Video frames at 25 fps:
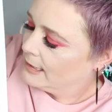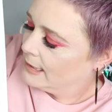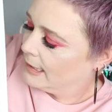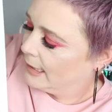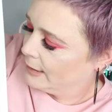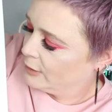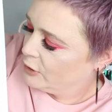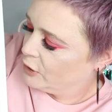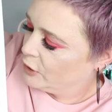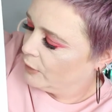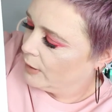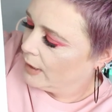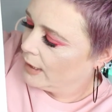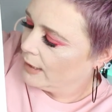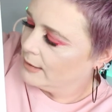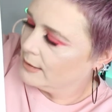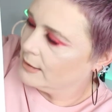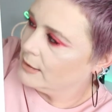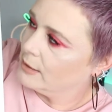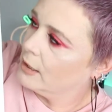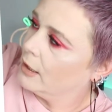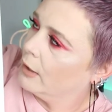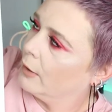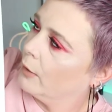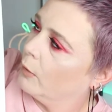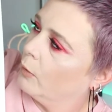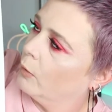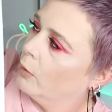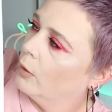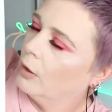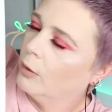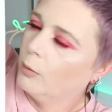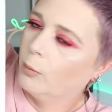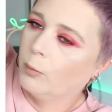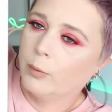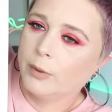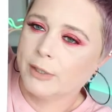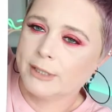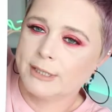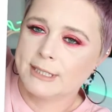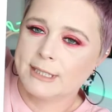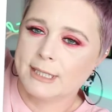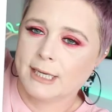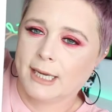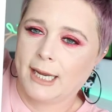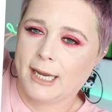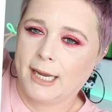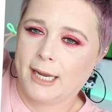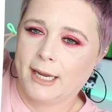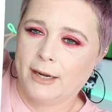to let you guys know. Once
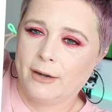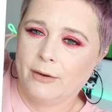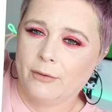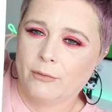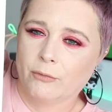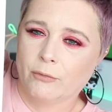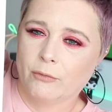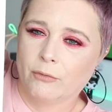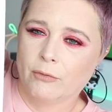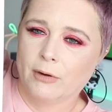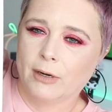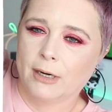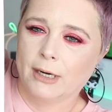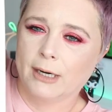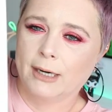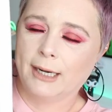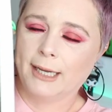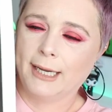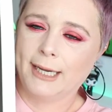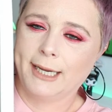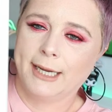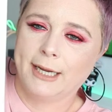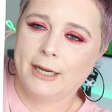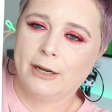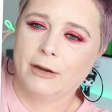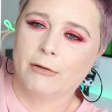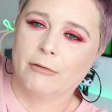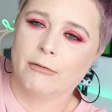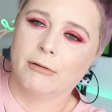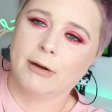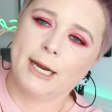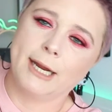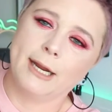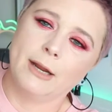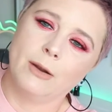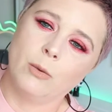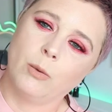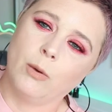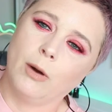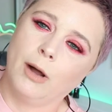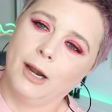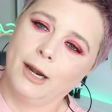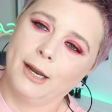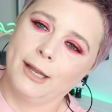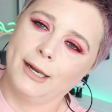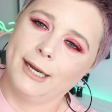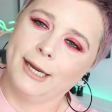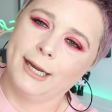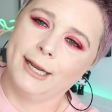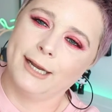again, really great
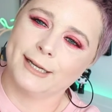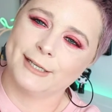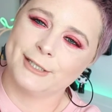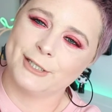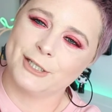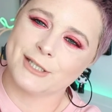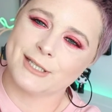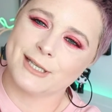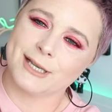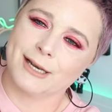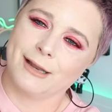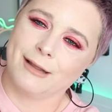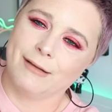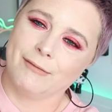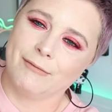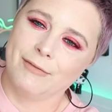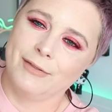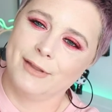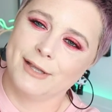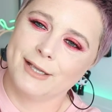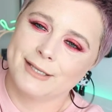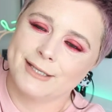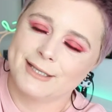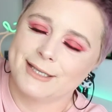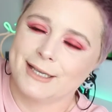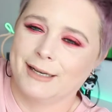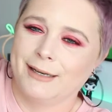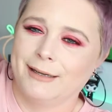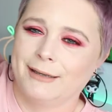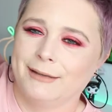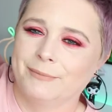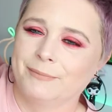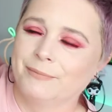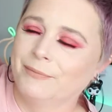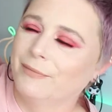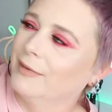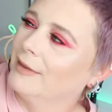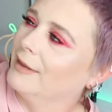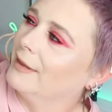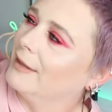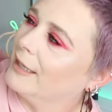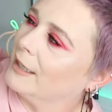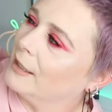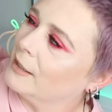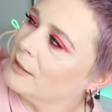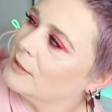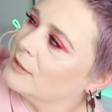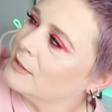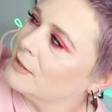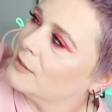quality. I just love this. I
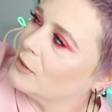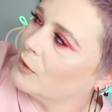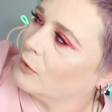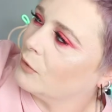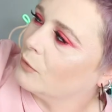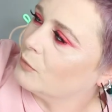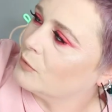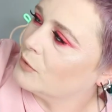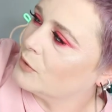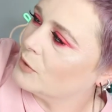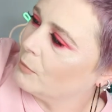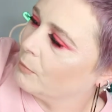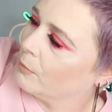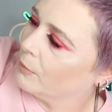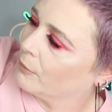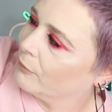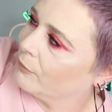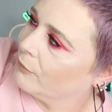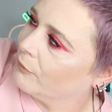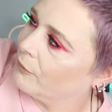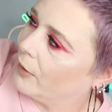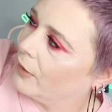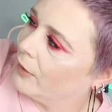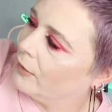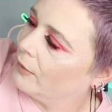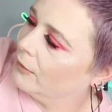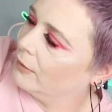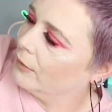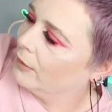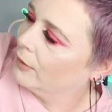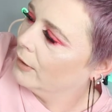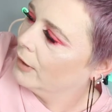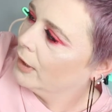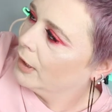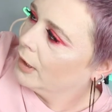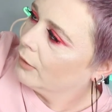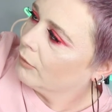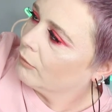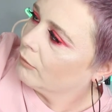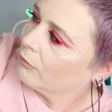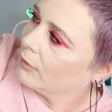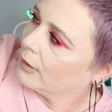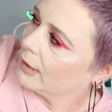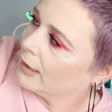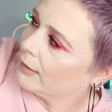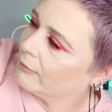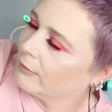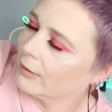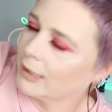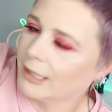think it's so super fun.
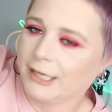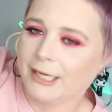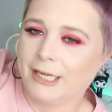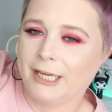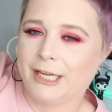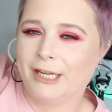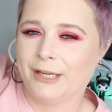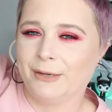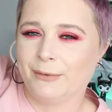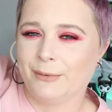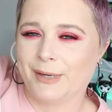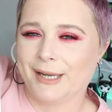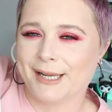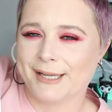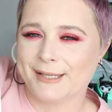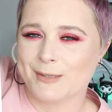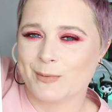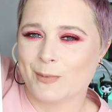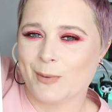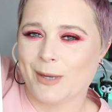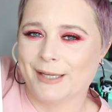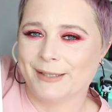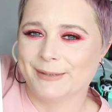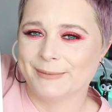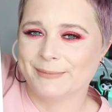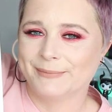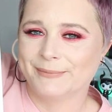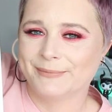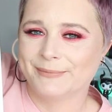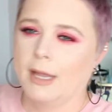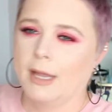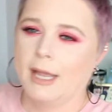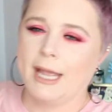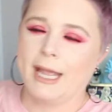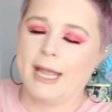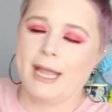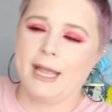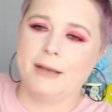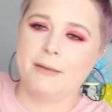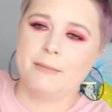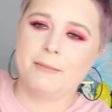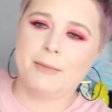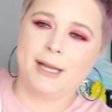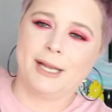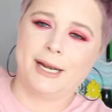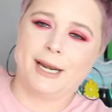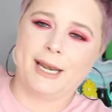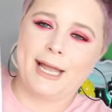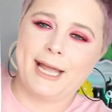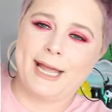Really, really cute as well. And
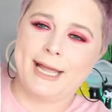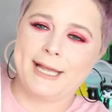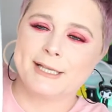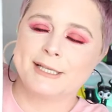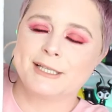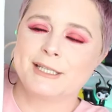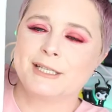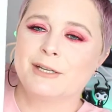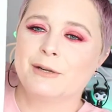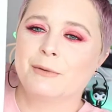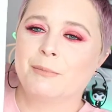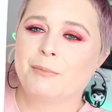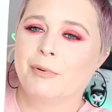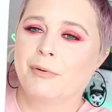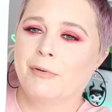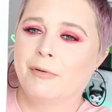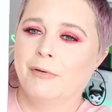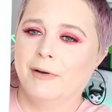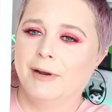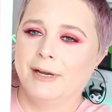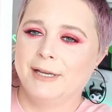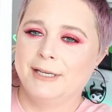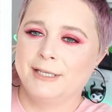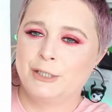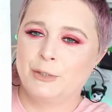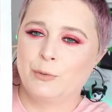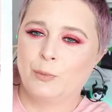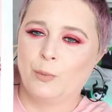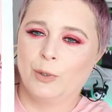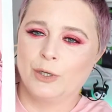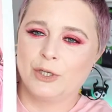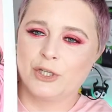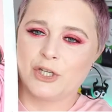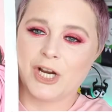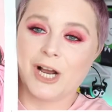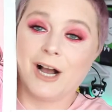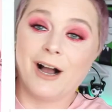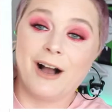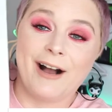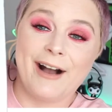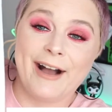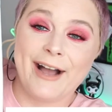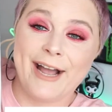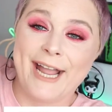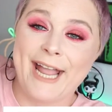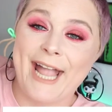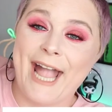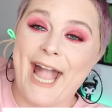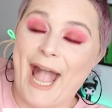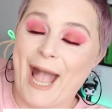my last print, which
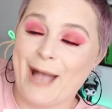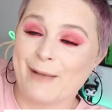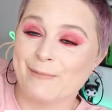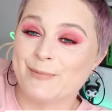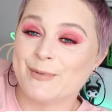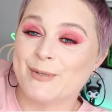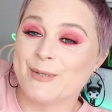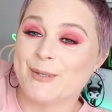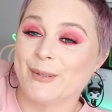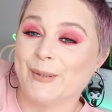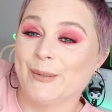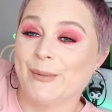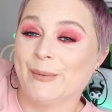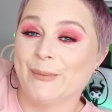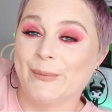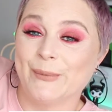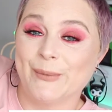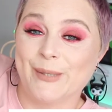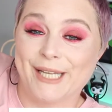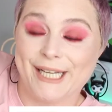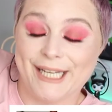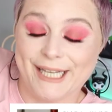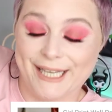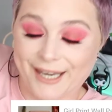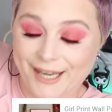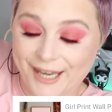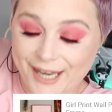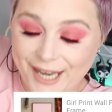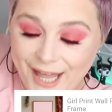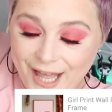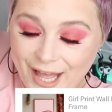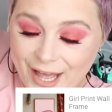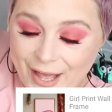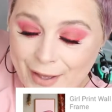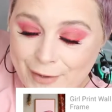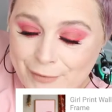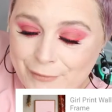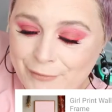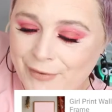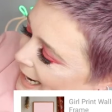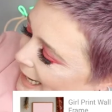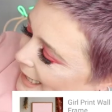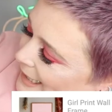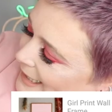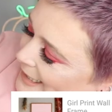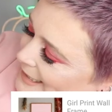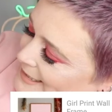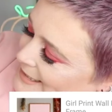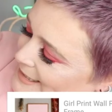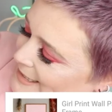I absolutely love,
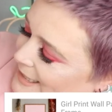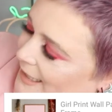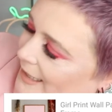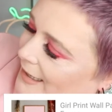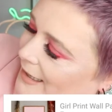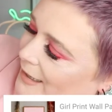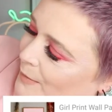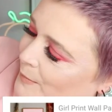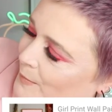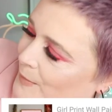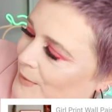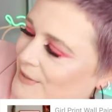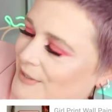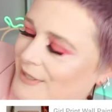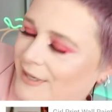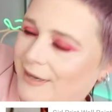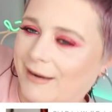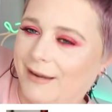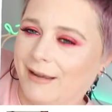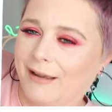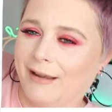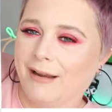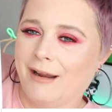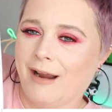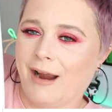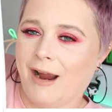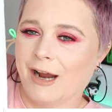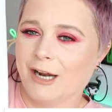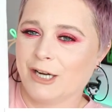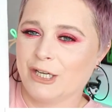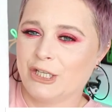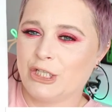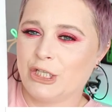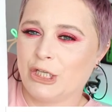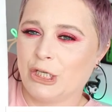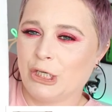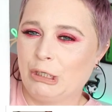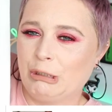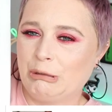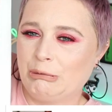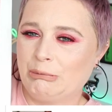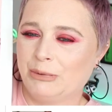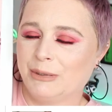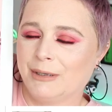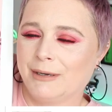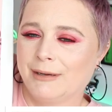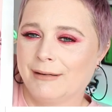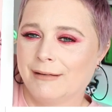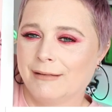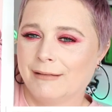and it's like almost like a
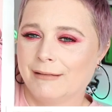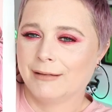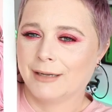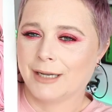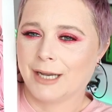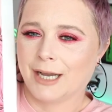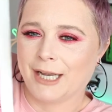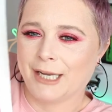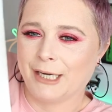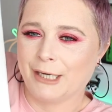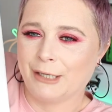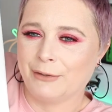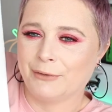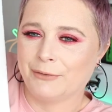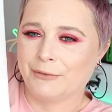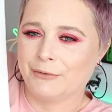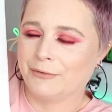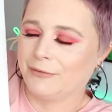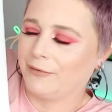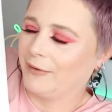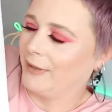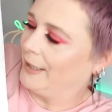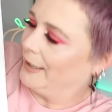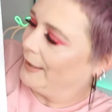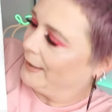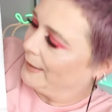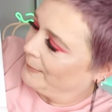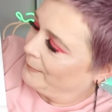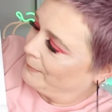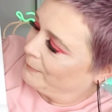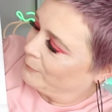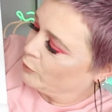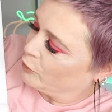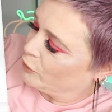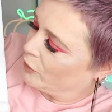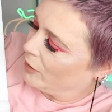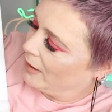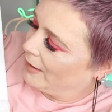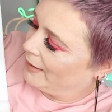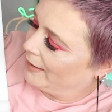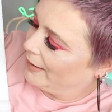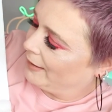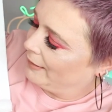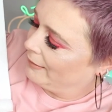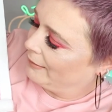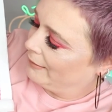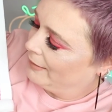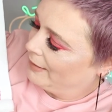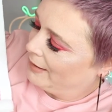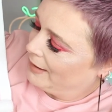cartoon kind of um,
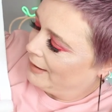drawing